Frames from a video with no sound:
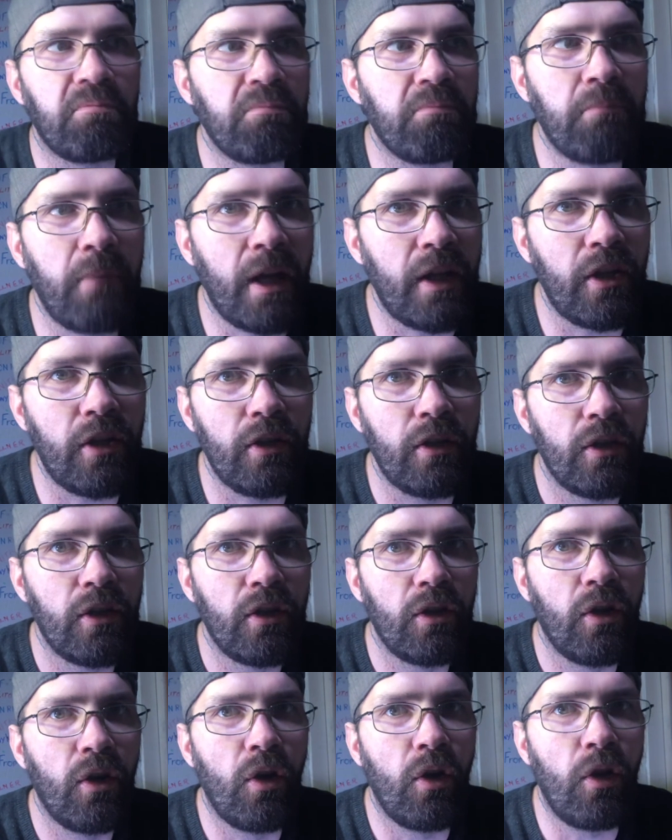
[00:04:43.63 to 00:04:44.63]
manner
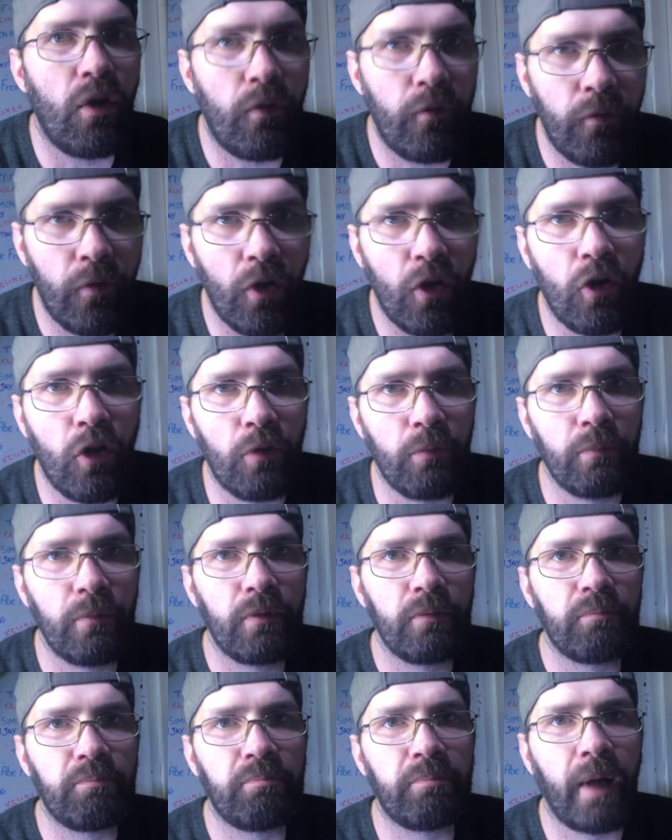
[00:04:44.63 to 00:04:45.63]
or form,
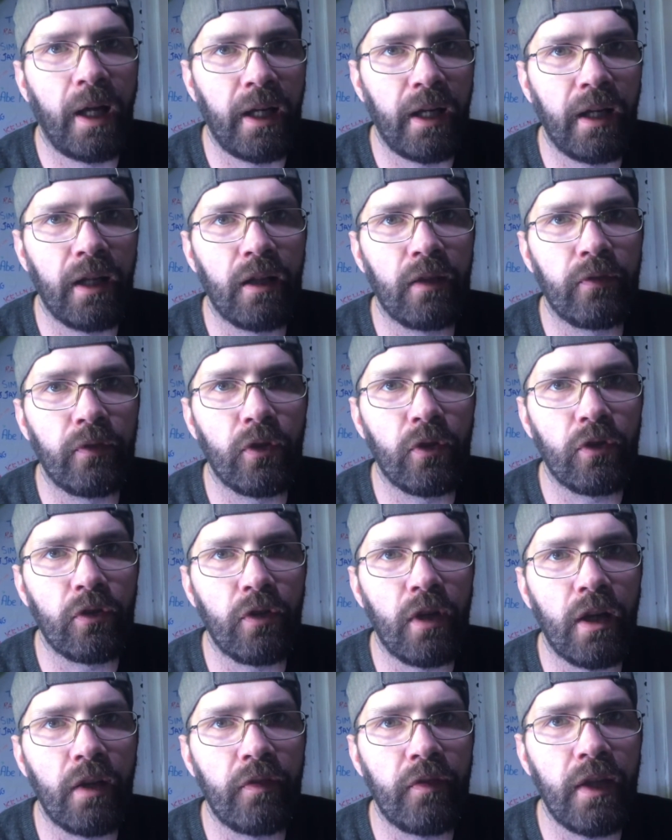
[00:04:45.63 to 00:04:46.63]
bang out of order,
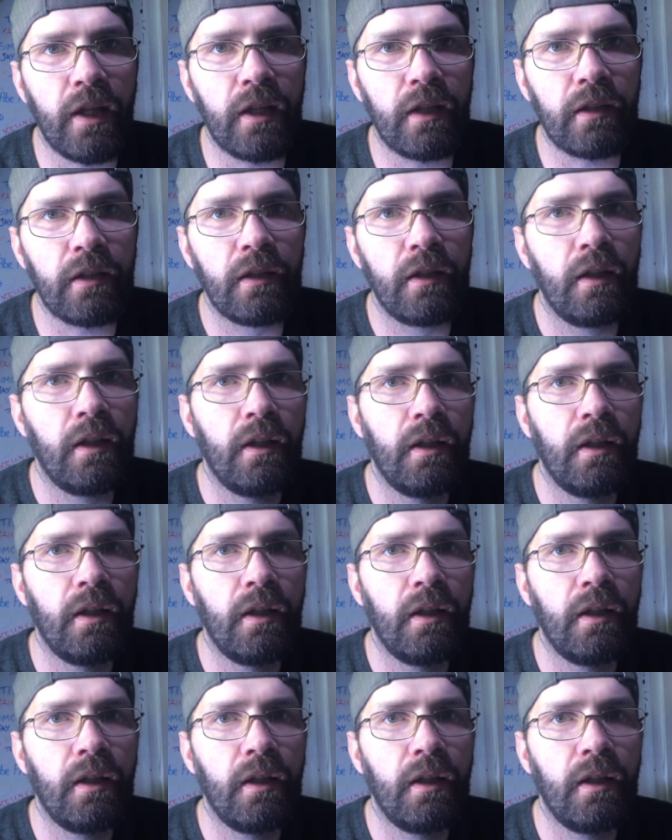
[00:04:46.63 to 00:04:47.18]
I think.